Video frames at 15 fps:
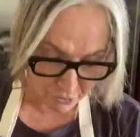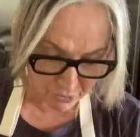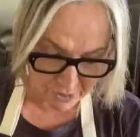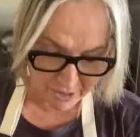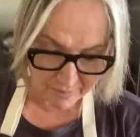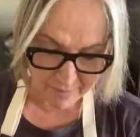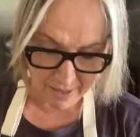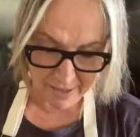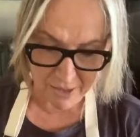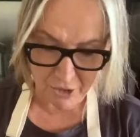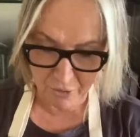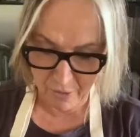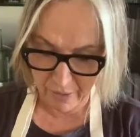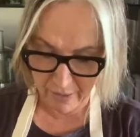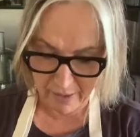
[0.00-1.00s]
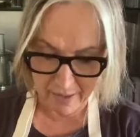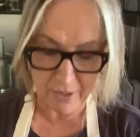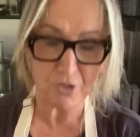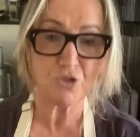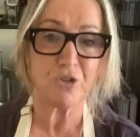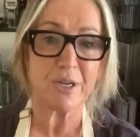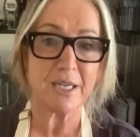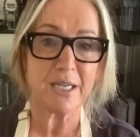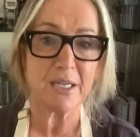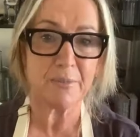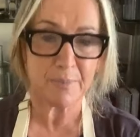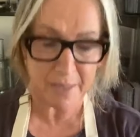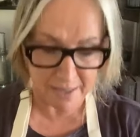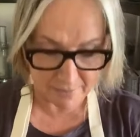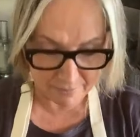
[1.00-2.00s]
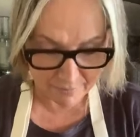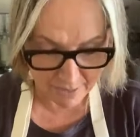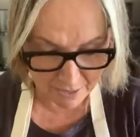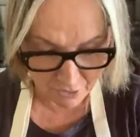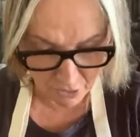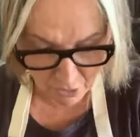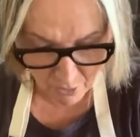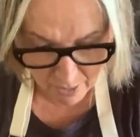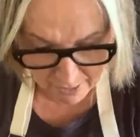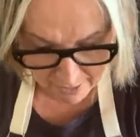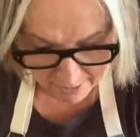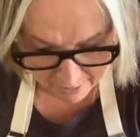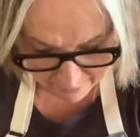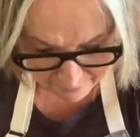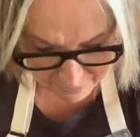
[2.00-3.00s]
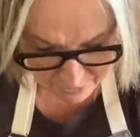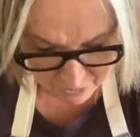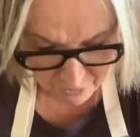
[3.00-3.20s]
you could tip that into a thing and drink it, but there's not quite enough.